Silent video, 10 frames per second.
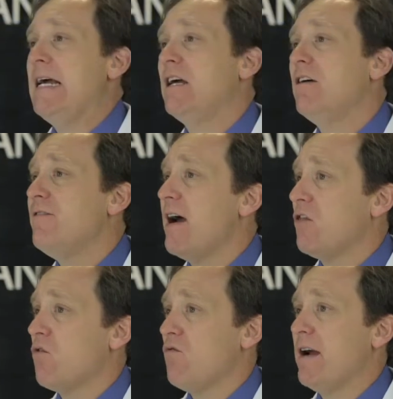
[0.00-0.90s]
It can
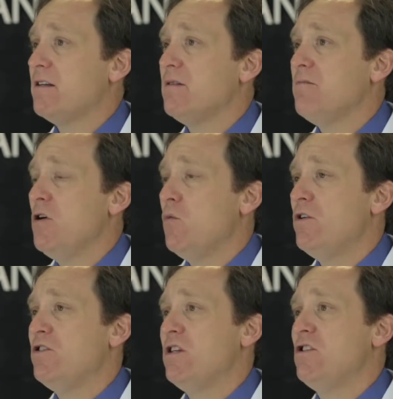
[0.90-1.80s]
affect the rectum,
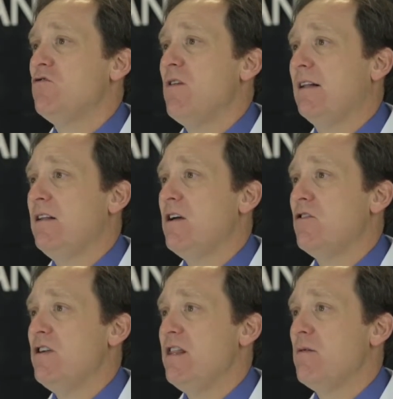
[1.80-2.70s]
which sits directly
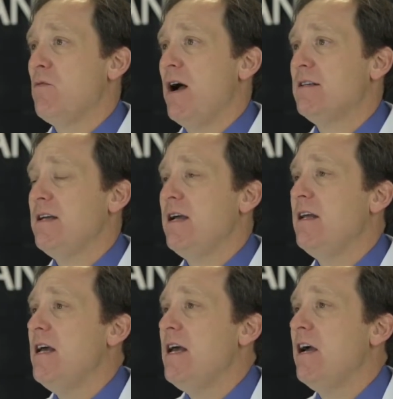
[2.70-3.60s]
underneath the
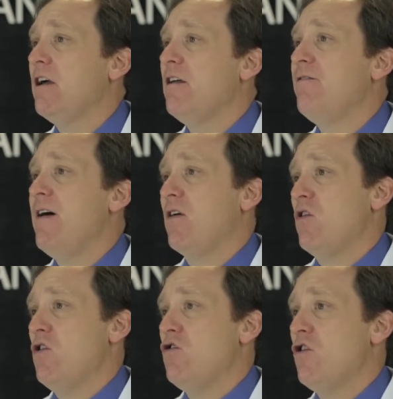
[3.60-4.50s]
prostate. It can
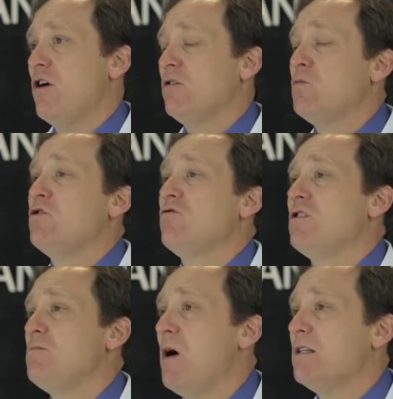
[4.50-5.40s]
affect the nerves, which are
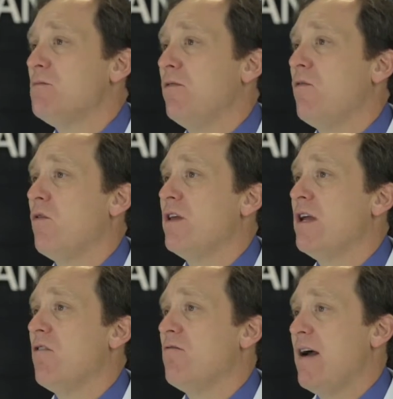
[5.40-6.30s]
responsible for
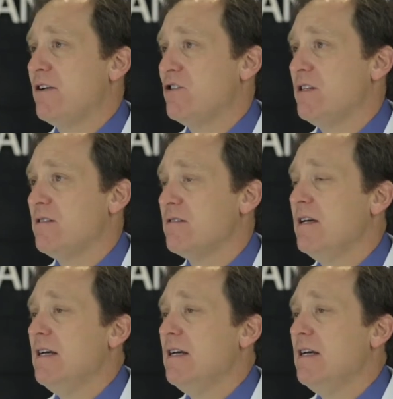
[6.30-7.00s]
the erections.